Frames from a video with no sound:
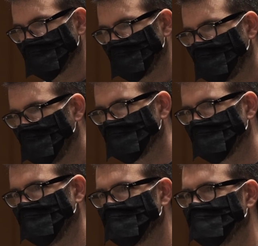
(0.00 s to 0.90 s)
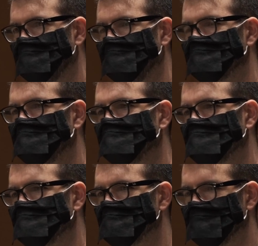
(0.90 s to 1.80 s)
wait until the last
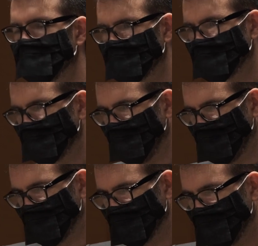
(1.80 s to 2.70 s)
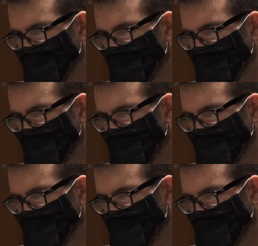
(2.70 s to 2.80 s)
minute to change. Like instead